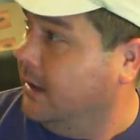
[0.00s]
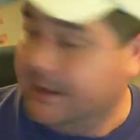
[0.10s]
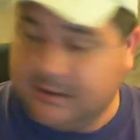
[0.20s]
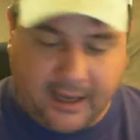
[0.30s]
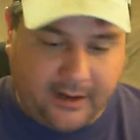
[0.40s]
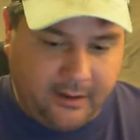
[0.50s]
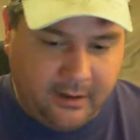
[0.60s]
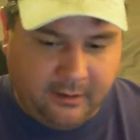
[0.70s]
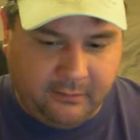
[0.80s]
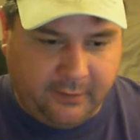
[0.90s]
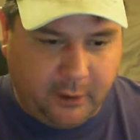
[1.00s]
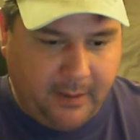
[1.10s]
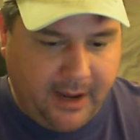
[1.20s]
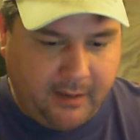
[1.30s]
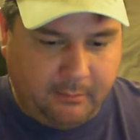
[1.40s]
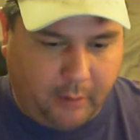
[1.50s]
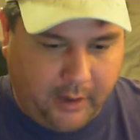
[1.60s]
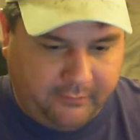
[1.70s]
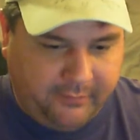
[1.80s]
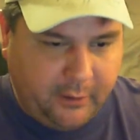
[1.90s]
And it's like, feeder band,
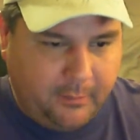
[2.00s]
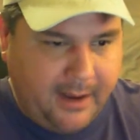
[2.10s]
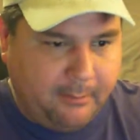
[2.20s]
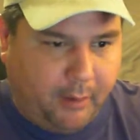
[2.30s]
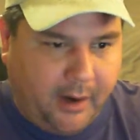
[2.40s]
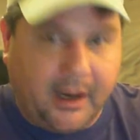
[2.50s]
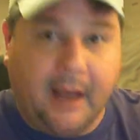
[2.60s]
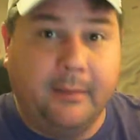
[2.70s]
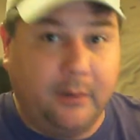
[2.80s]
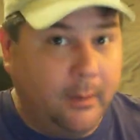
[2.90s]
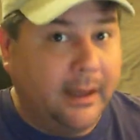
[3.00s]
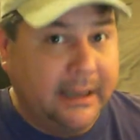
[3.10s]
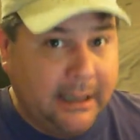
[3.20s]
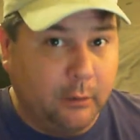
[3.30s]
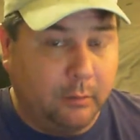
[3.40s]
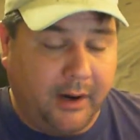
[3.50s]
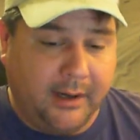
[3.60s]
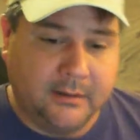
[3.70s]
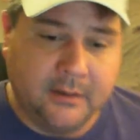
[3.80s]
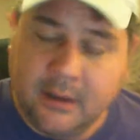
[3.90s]
break, feeder band, break. I'm going to talk about little
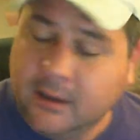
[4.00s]
breaks.